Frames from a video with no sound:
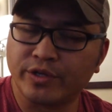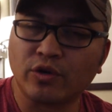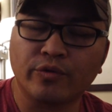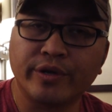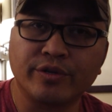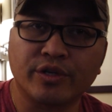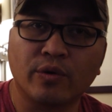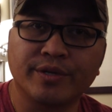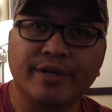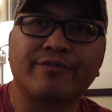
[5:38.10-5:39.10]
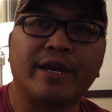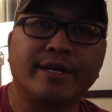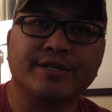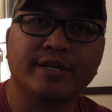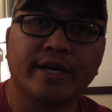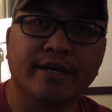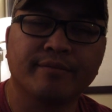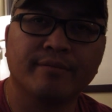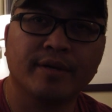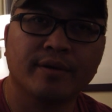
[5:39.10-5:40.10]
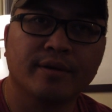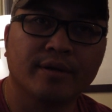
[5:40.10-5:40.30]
this whole deal is going to Afghanistan.